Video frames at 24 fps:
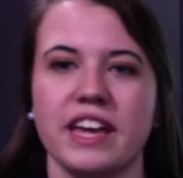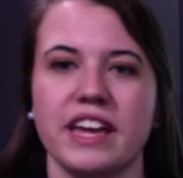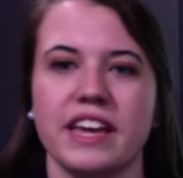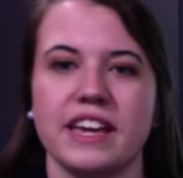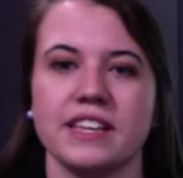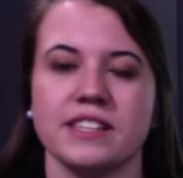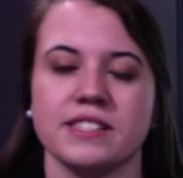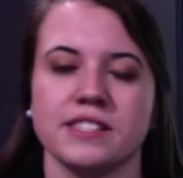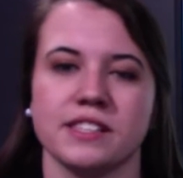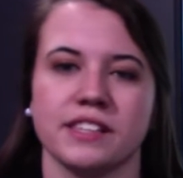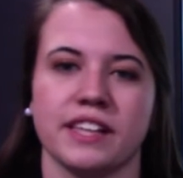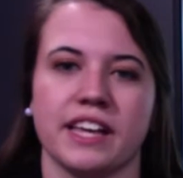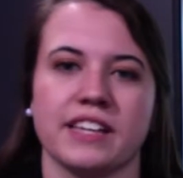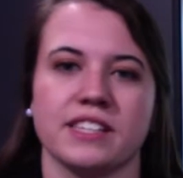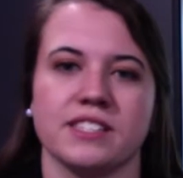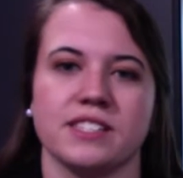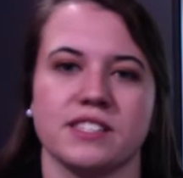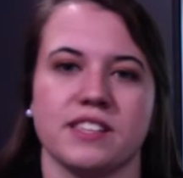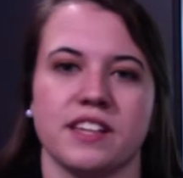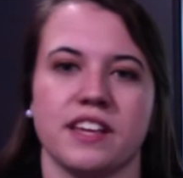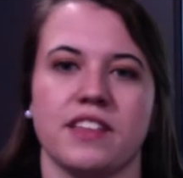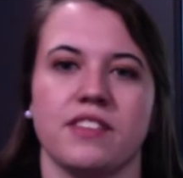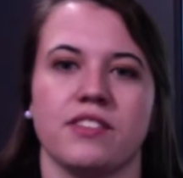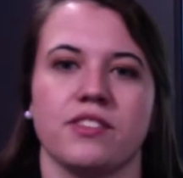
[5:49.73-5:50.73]
is less
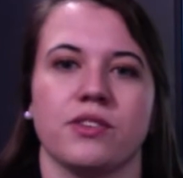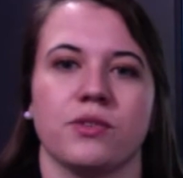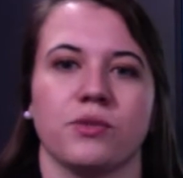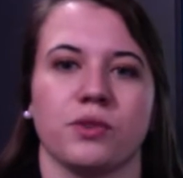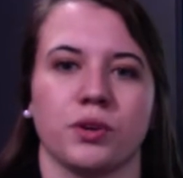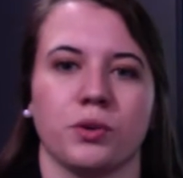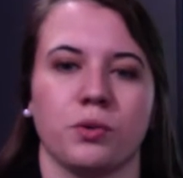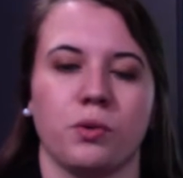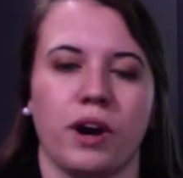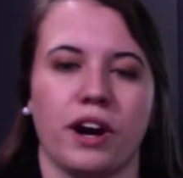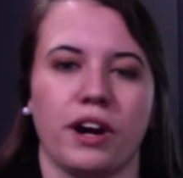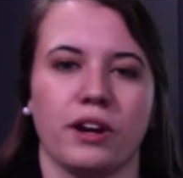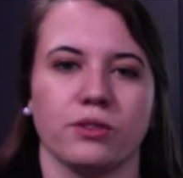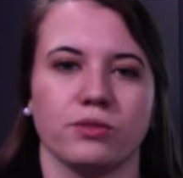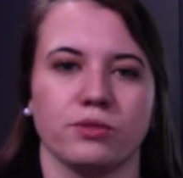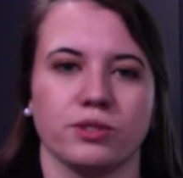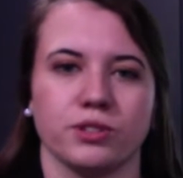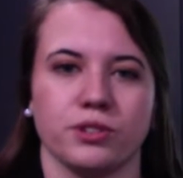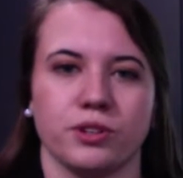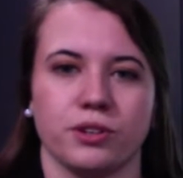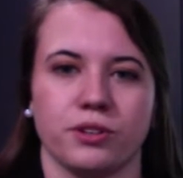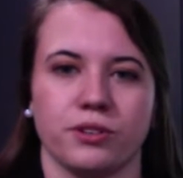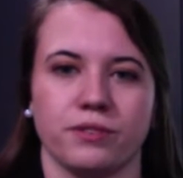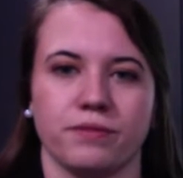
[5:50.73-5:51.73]
than the required
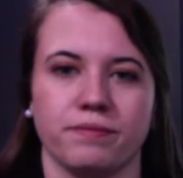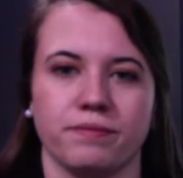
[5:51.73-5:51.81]
return.